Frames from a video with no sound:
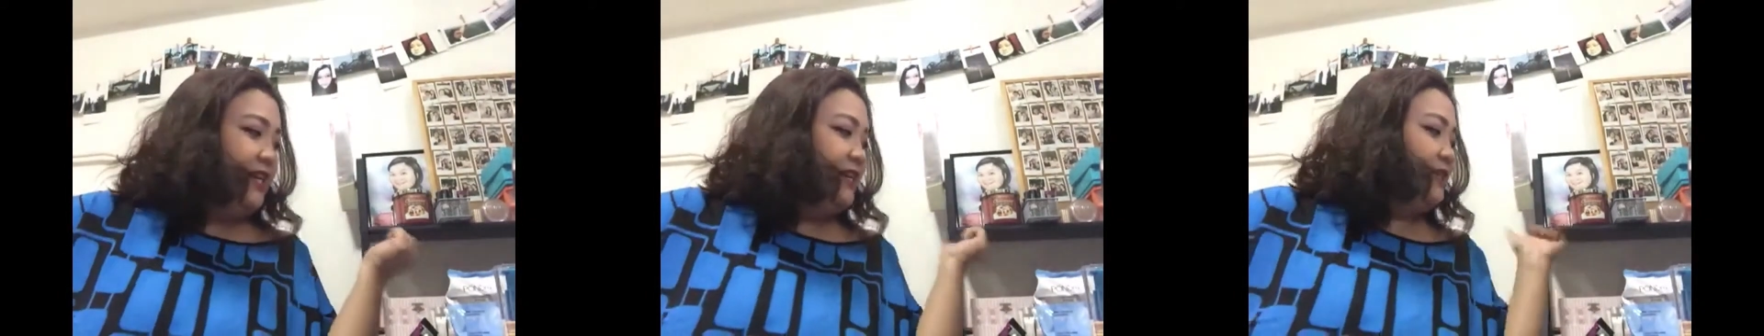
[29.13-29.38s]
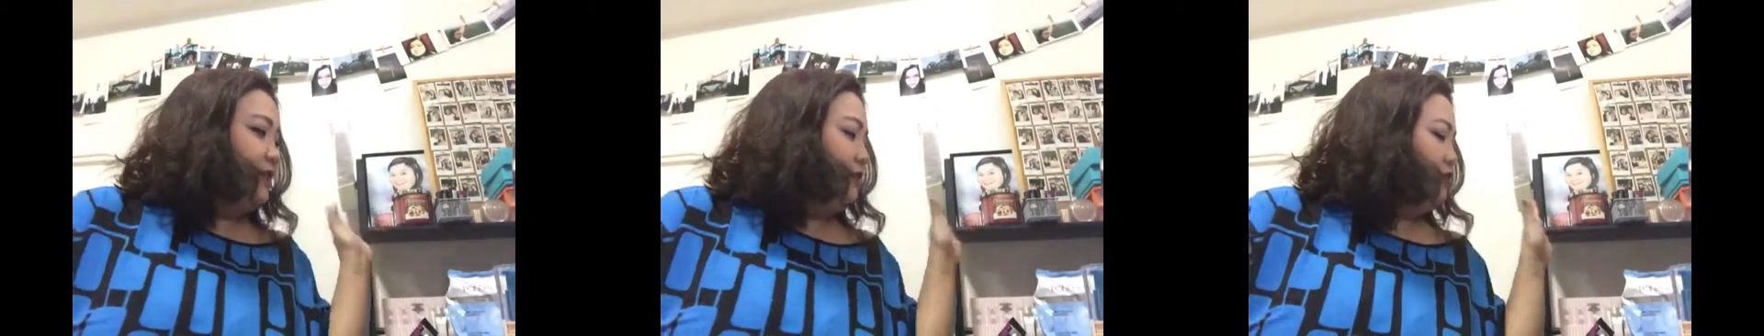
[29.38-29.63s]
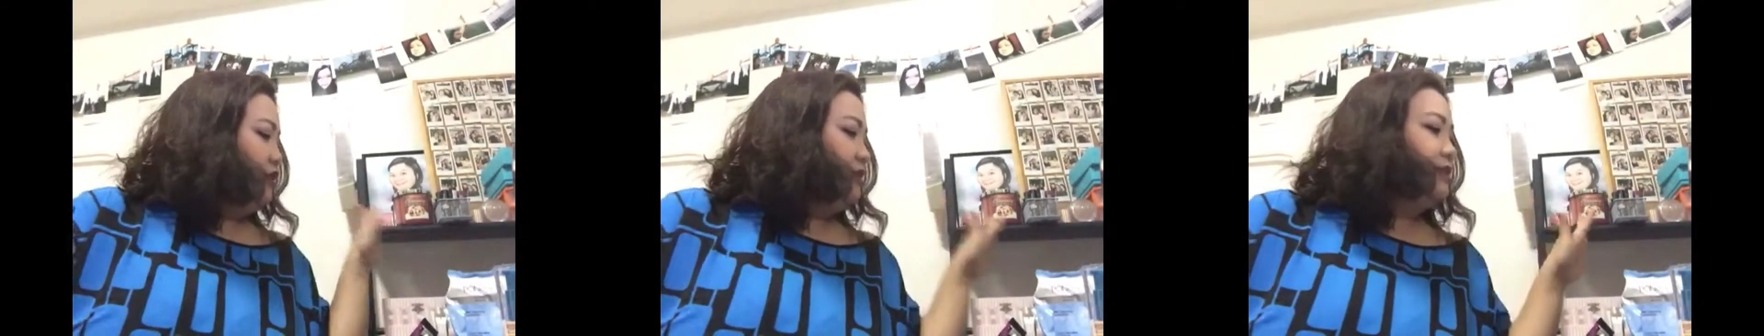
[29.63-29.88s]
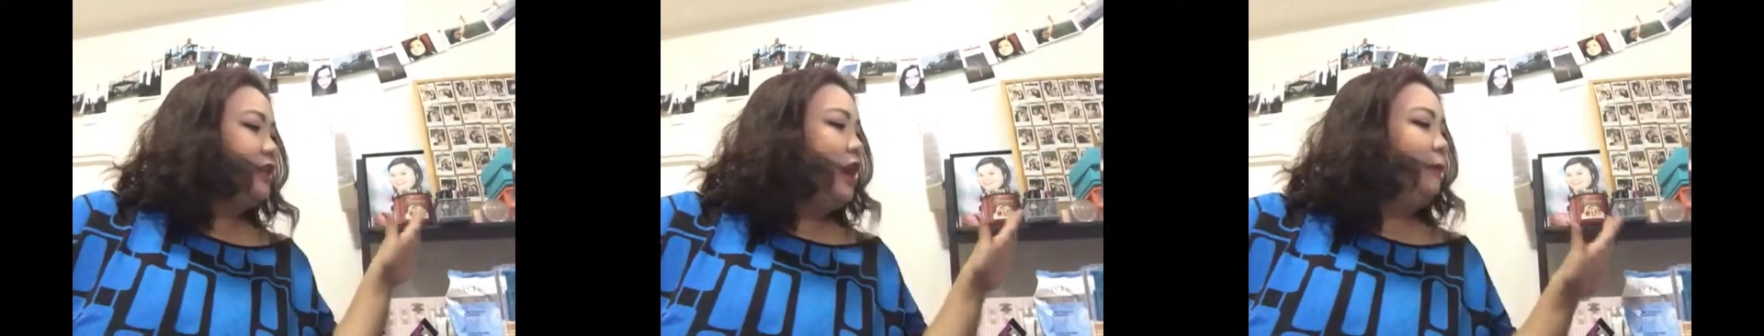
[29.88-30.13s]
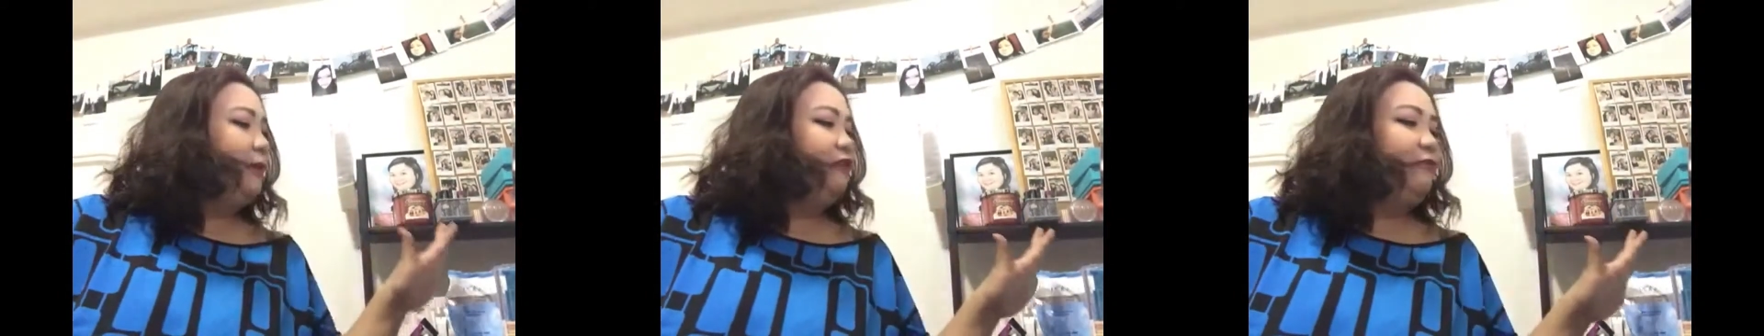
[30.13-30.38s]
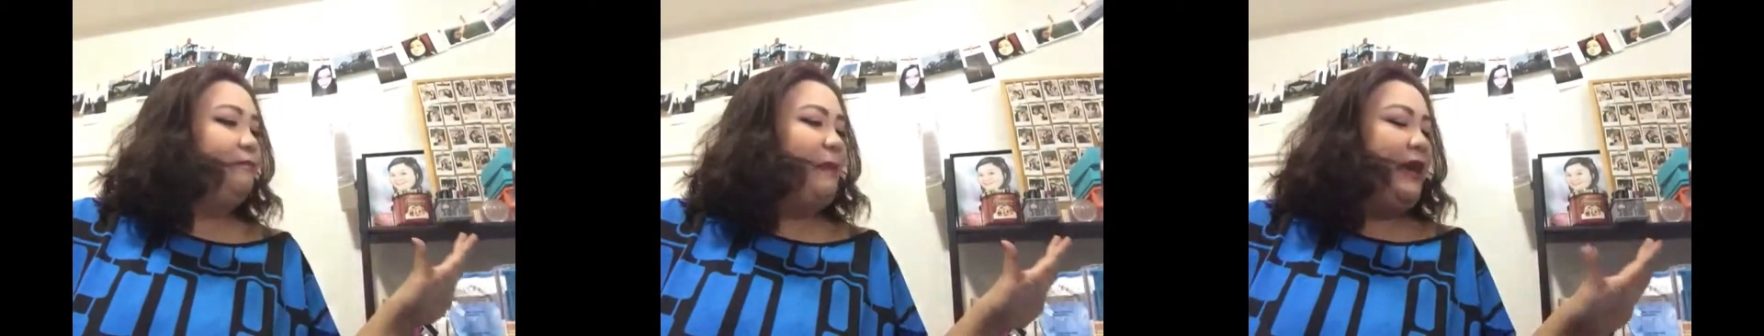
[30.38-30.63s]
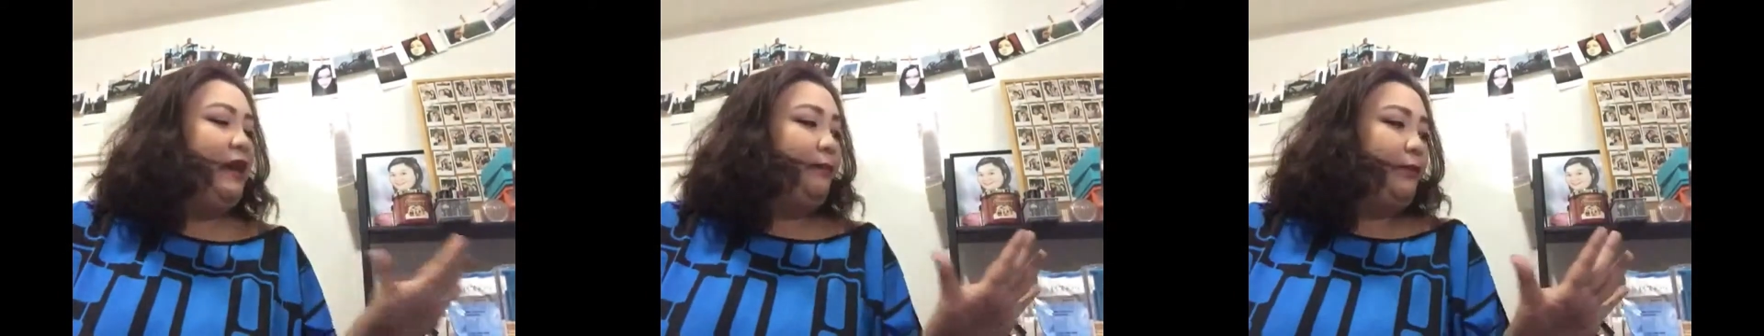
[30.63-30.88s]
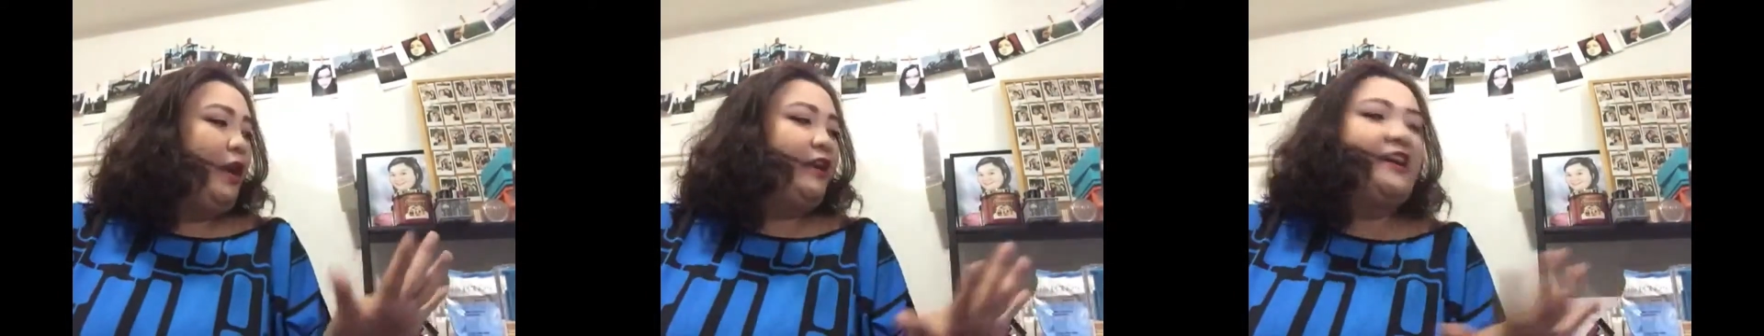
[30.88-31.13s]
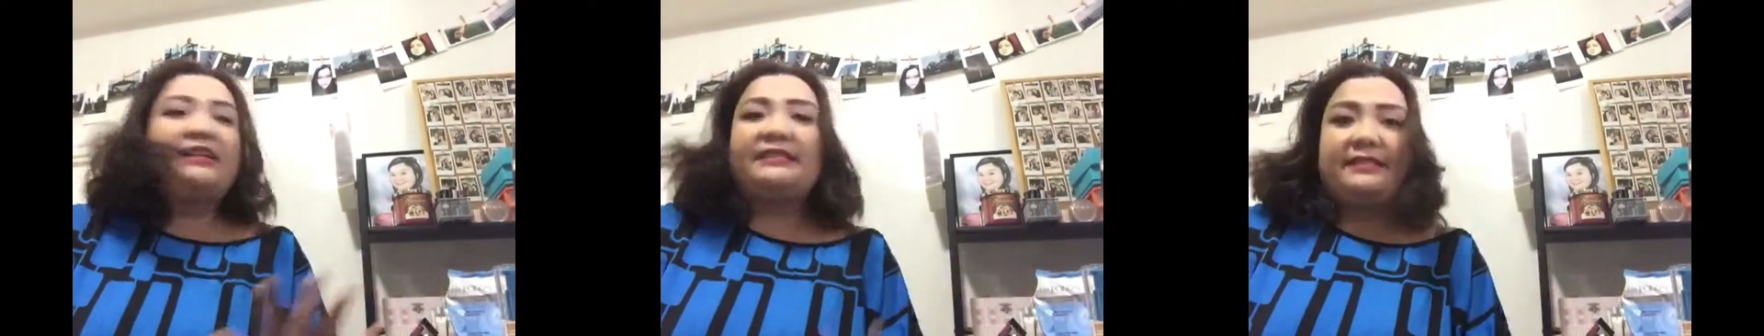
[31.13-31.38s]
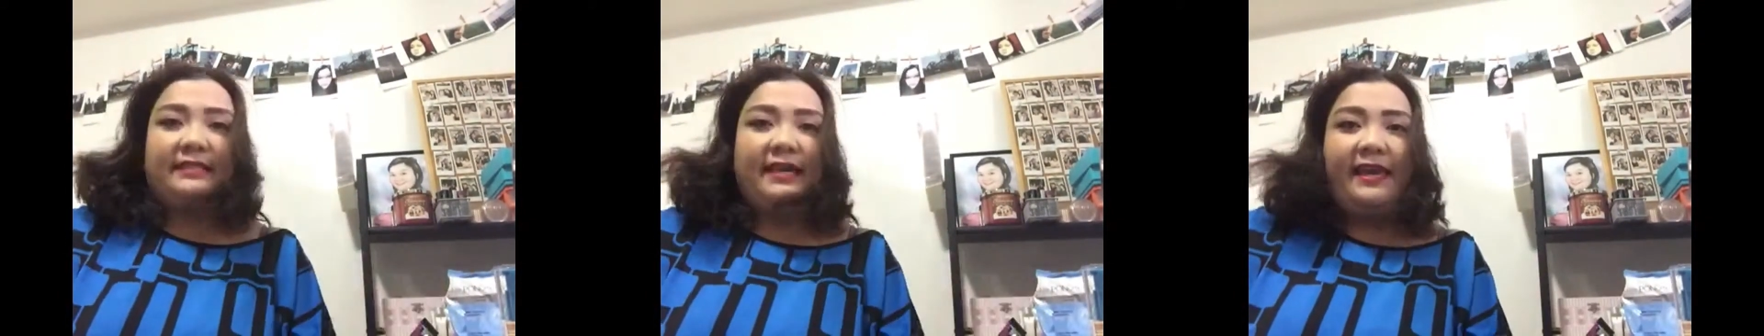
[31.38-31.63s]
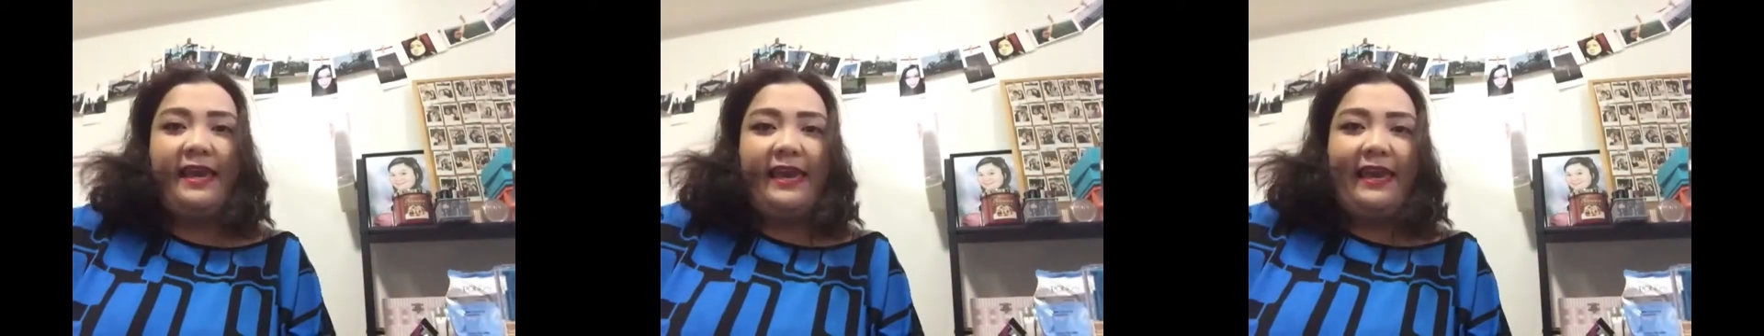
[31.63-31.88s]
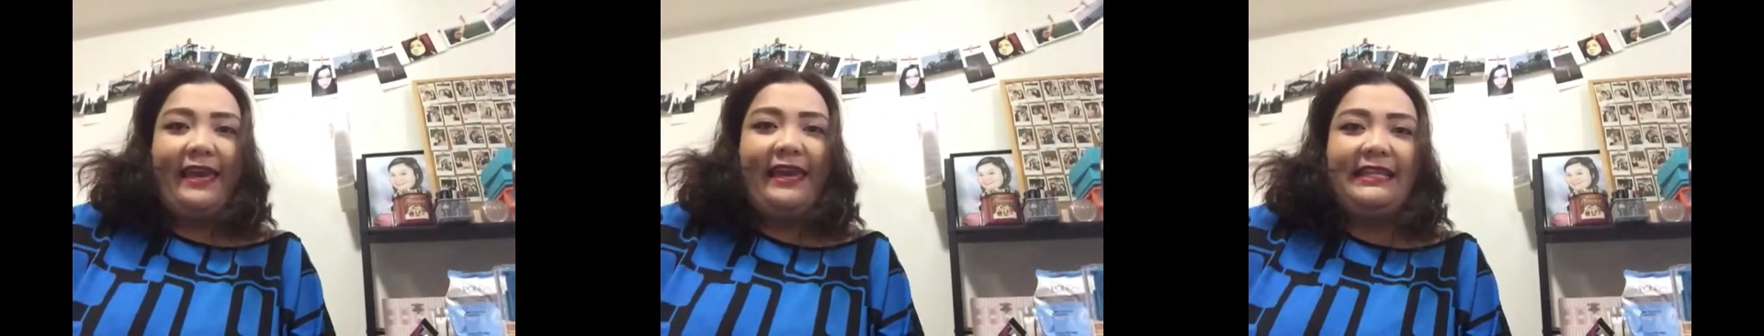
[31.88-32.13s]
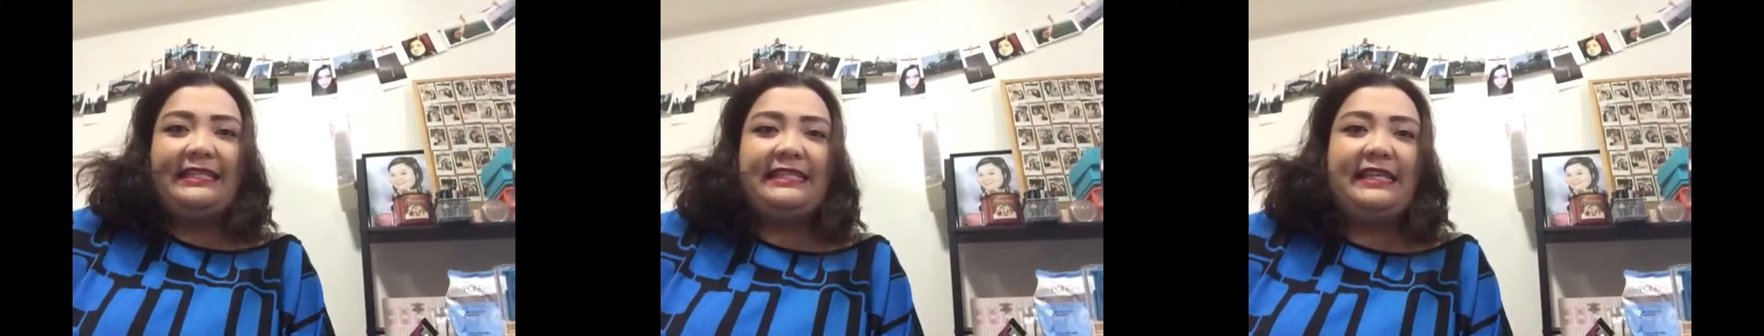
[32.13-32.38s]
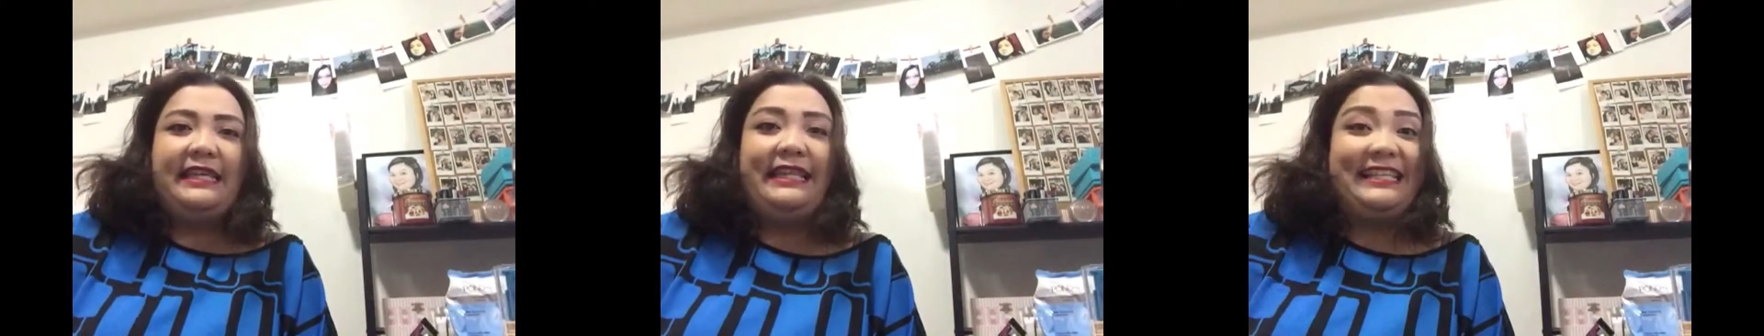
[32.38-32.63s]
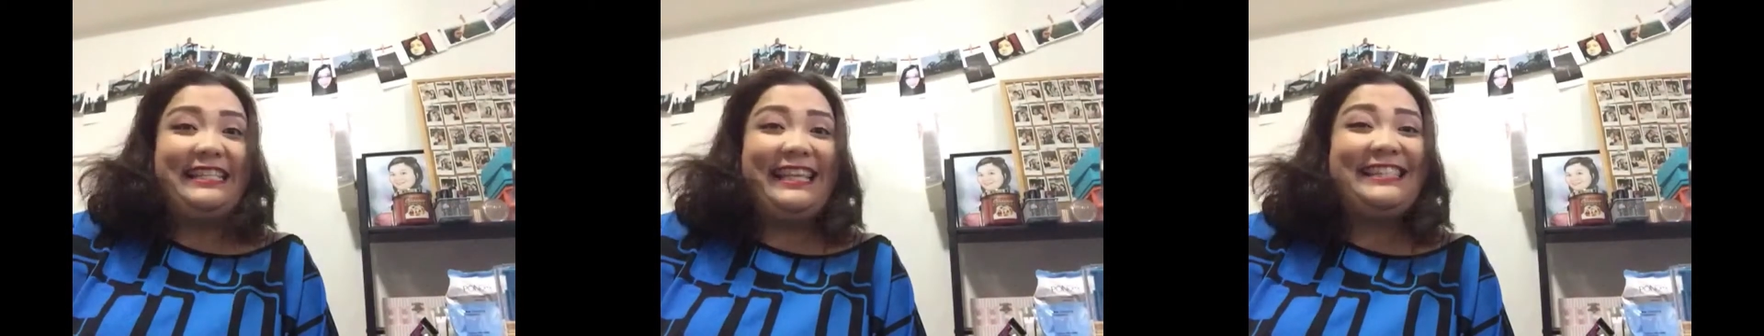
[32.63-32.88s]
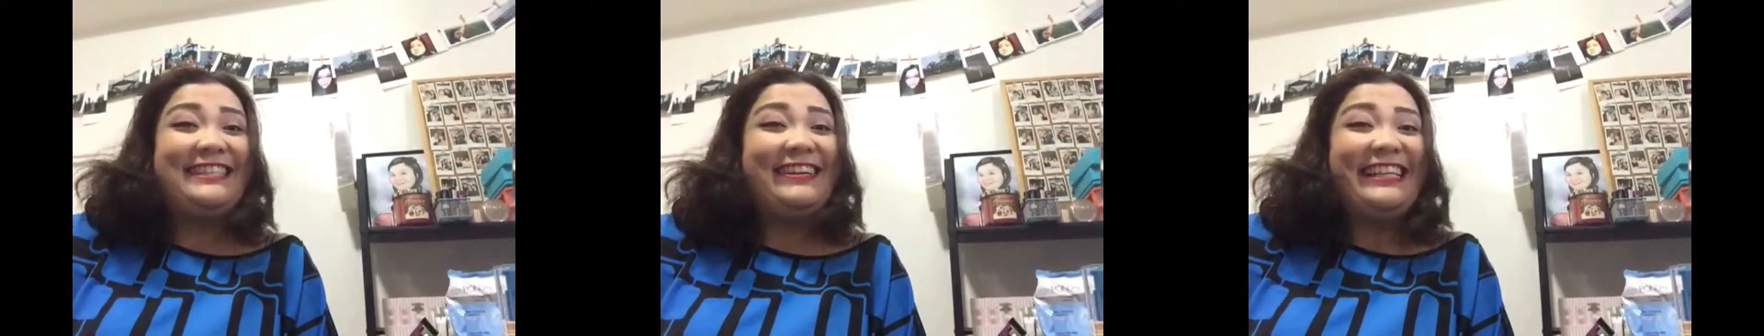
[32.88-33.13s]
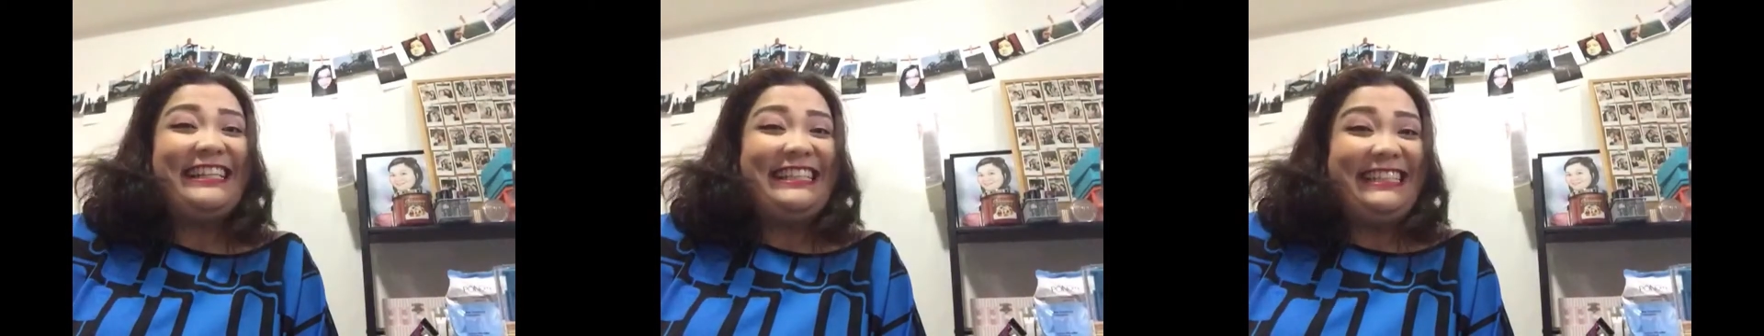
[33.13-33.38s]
So just a couple of makeup products and let's get started.